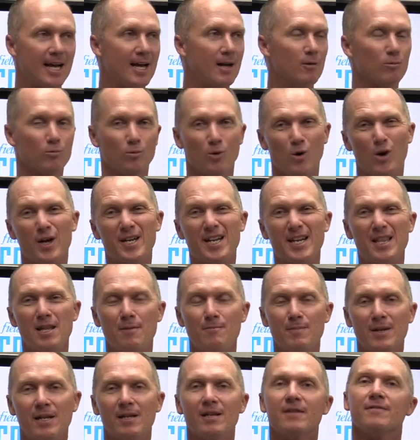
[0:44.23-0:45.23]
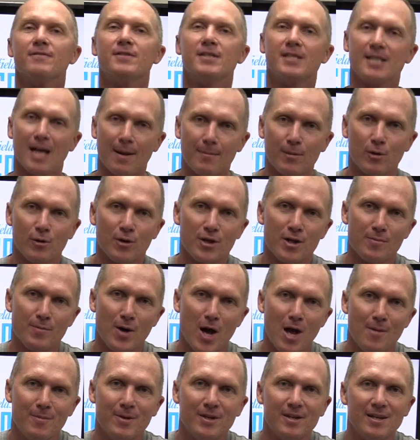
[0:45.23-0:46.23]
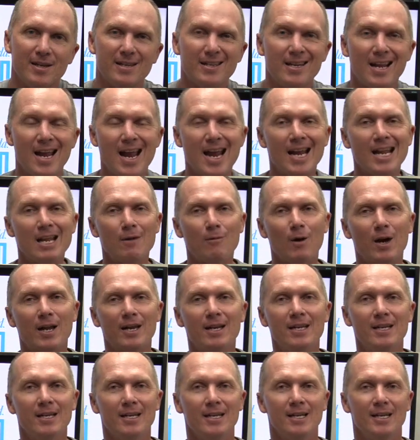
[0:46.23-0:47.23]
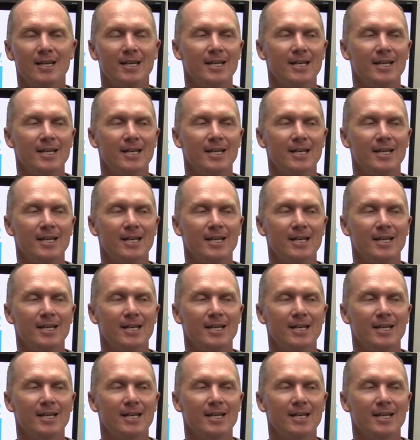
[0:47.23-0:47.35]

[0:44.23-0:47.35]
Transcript: Right in the middle of summer at the moment, and anyone